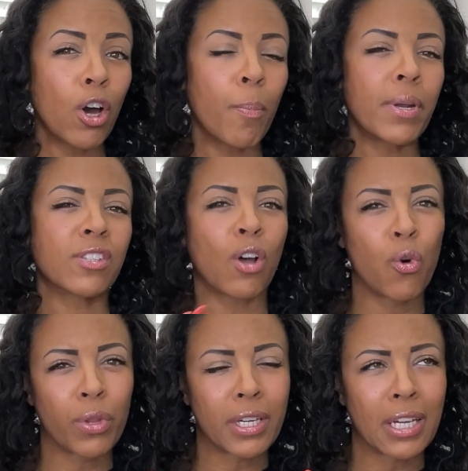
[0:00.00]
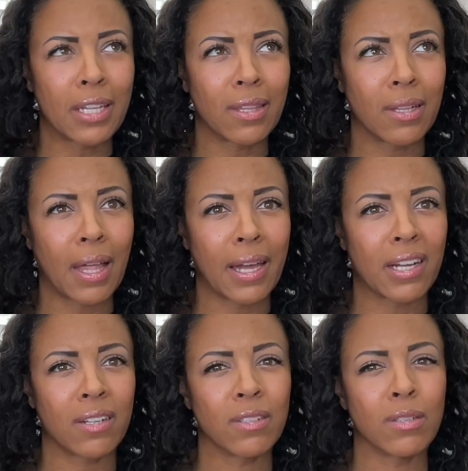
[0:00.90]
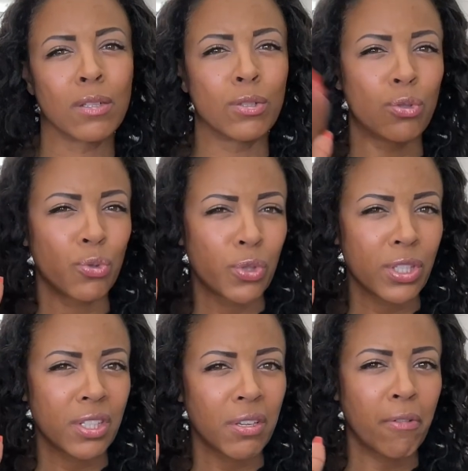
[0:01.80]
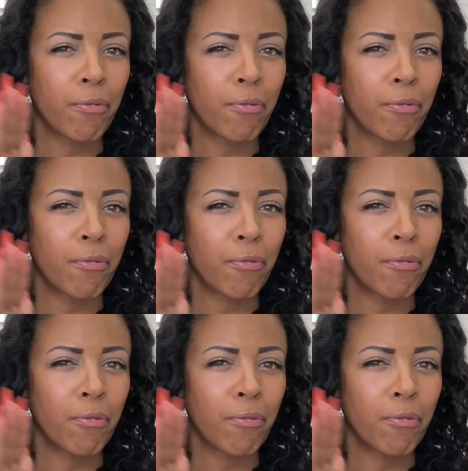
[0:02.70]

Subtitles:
but it's only in the like lose